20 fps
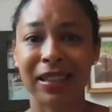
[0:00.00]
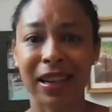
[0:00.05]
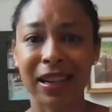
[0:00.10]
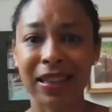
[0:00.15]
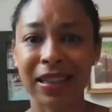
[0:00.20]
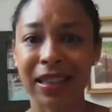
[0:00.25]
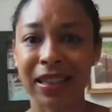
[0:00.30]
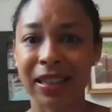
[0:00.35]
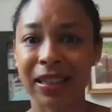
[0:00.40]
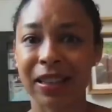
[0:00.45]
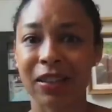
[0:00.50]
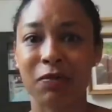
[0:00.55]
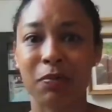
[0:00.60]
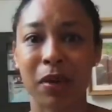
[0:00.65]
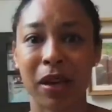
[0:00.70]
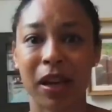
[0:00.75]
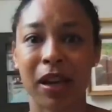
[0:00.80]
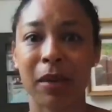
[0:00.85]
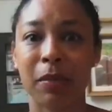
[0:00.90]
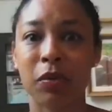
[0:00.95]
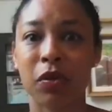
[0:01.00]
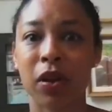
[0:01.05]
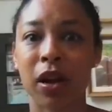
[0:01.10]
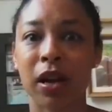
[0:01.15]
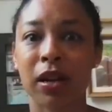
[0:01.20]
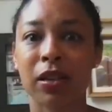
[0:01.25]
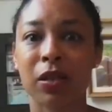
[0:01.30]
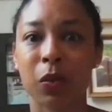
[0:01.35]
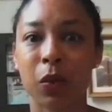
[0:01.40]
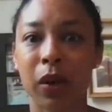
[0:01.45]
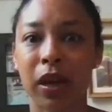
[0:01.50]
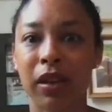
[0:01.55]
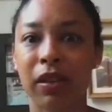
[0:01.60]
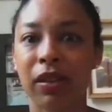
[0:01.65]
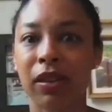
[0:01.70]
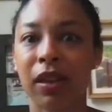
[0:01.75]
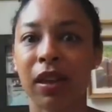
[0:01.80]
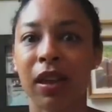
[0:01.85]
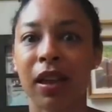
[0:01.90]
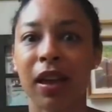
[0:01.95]
dozens of pickup trucks with
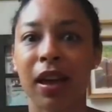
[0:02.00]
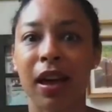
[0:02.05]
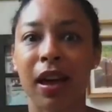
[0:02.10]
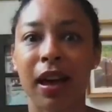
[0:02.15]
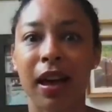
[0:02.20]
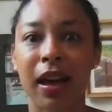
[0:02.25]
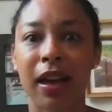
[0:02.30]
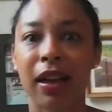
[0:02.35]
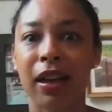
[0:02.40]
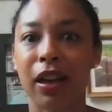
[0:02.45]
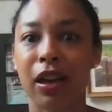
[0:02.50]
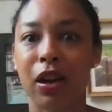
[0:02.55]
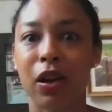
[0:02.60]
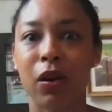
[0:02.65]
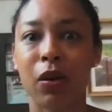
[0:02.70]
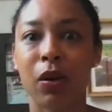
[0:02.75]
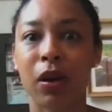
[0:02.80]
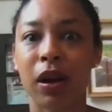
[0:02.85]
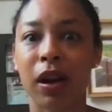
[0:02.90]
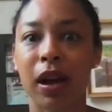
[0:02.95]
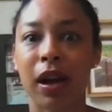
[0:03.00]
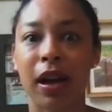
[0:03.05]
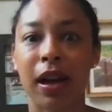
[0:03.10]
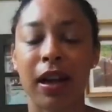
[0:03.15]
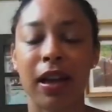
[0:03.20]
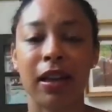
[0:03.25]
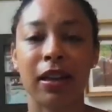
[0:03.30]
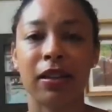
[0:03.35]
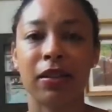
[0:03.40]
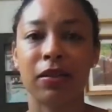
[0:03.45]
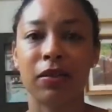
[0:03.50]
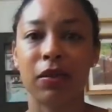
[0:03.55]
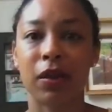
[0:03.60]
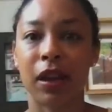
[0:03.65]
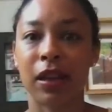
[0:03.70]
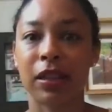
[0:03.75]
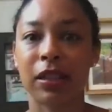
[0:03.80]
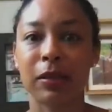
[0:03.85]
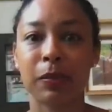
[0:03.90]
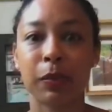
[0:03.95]
uh, you know, uh,
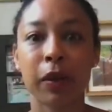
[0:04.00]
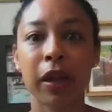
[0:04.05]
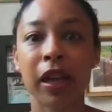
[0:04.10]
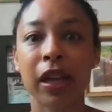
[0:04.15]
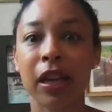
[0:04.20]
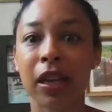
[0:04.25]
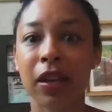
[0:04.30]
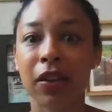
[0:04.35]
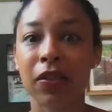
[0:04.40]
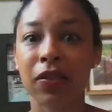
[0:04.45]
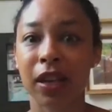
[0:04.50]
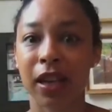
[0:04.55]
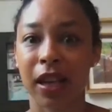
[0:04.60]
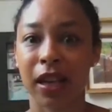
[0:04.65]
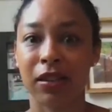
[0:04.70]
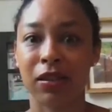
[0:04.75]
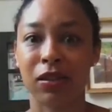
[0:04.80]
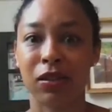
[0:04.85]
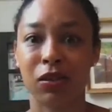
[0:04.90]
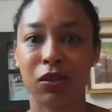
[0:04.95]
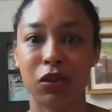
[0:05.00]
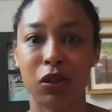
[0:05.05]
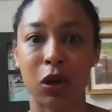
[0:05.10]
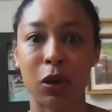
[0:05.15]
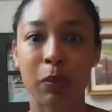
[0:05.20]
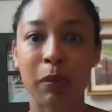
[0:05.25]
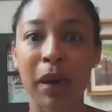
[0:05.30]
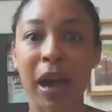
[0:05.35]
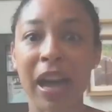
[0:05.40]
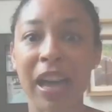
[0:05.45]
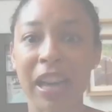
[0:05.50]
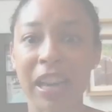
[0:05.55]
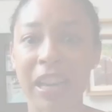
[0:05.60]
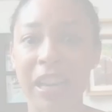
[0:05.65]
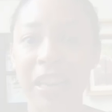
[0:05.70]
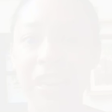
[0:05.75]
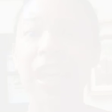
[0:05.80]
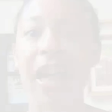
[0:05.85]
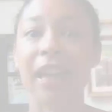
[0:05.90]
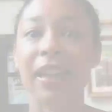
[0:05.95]
explicatives against Joe
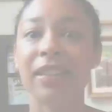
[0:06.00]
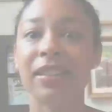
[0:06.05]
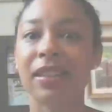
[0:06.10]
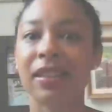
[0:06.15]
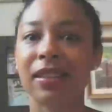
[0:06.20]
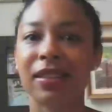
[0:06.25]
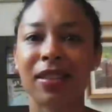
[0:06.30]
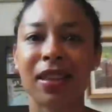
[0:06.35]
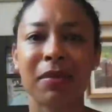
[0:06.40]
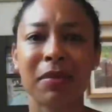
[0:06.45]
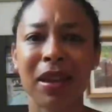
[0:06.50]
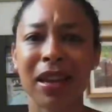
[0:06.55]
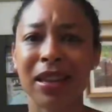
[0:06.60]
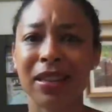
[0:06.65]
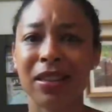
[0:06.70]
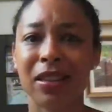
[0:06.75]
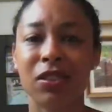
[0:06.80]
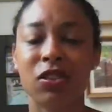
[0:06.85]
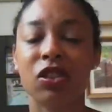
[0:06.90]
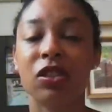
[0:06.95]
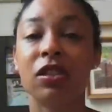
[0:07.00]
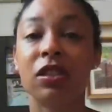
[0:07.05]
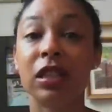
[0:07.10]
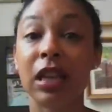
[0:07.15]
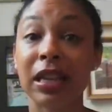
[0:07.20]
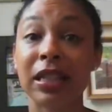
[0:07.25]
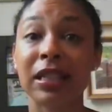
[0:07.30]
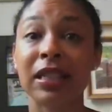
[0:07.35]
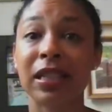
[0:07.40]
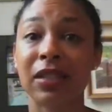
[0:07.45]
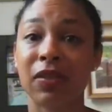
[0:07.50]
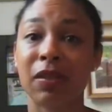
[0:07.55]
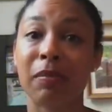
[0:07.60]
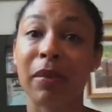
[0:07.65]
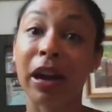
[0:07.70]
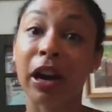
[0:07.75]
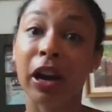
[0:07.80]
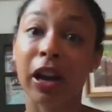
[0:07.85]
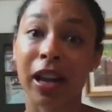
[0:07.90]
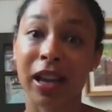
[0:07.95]
Biden, and some cases just dozens of
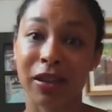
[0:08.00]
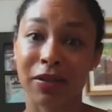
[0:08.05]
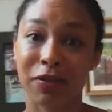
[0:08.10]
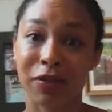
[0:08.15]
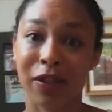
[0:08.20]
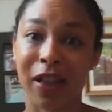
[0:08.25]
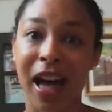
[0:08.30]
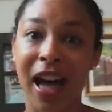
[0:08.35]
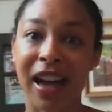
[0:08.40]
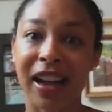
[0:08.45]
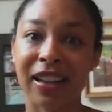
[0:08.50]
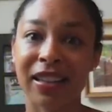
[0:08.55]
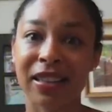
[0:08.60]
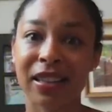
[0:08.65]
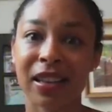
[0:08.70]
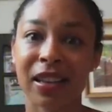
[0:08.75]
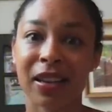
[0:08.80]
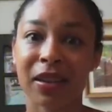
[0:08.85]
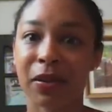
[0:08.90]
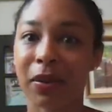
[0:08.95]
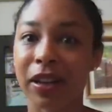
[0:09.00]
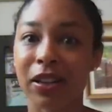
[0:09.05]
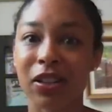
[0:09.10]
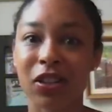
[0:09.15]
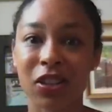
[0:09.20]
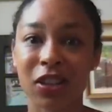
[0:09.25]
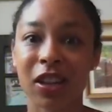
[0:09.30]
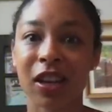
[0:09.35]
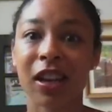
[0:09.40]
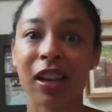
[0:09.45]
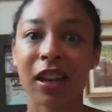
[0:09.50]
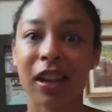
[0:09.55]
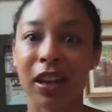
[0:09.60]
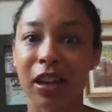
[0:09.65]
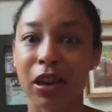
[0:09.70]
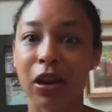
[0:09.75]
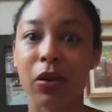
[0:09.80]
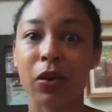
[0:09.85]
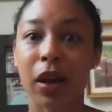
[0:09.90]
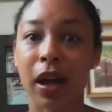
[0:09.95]
American flags, which you
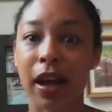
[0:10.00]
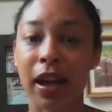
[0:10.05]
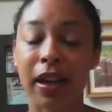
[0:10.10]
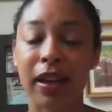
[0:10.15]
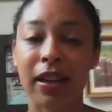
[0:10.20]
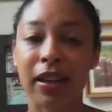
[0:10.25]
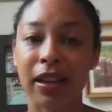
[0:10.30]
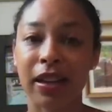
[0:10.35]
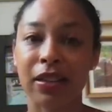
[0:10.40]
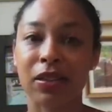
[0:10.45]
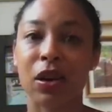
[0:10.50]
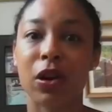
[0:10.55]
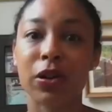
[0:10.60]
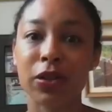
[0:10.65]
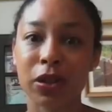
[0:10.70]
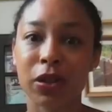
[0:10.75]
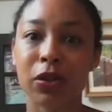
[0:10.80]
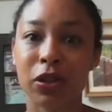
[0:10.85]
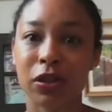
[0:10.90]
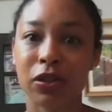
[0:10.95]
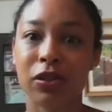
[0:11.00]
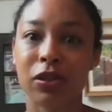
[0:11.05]
know, uh, is also just